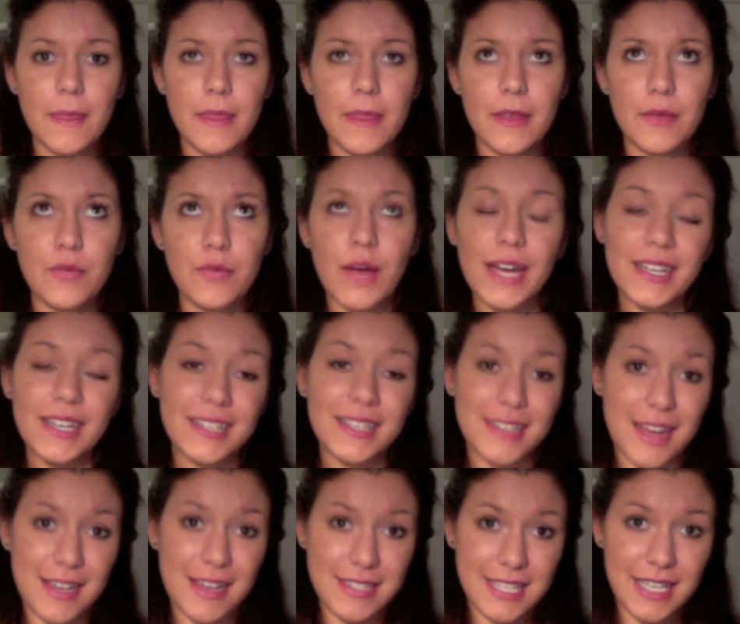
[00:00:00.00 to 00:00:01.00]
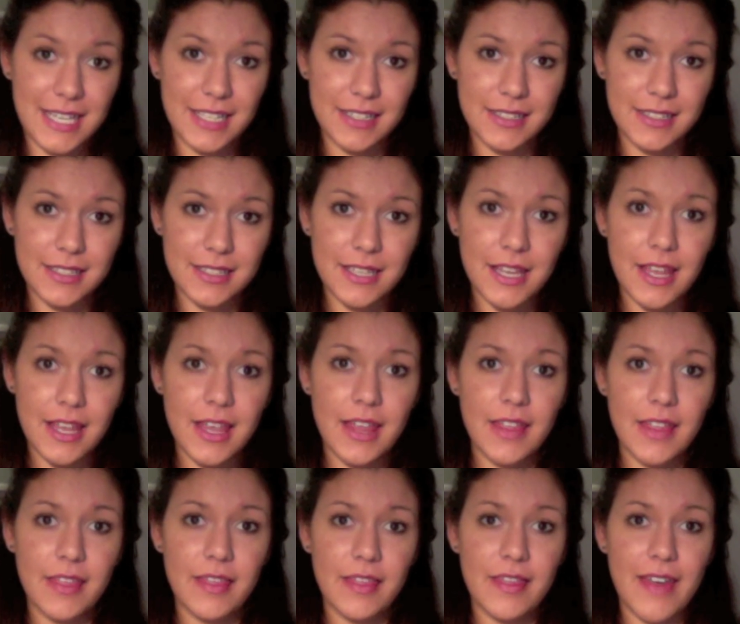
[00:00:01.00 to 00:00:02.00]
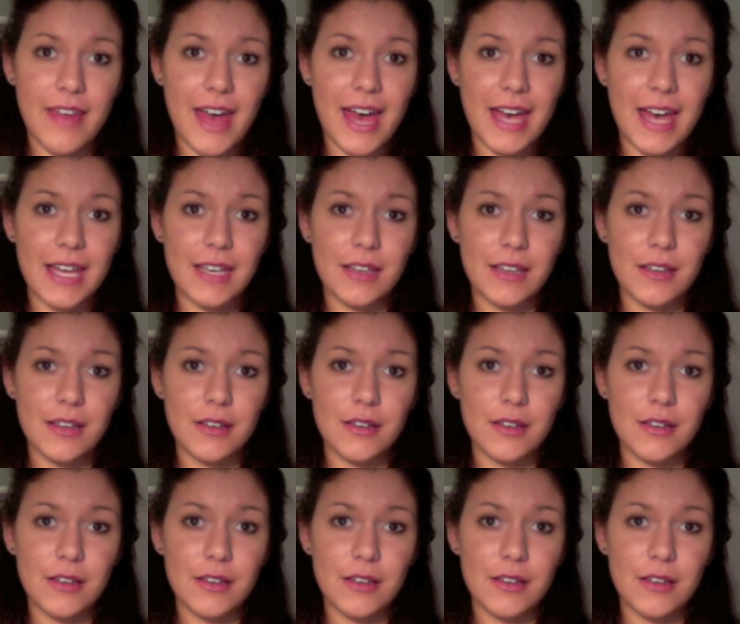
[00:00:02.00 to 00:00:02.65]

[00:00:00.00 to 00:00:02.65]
recognizing that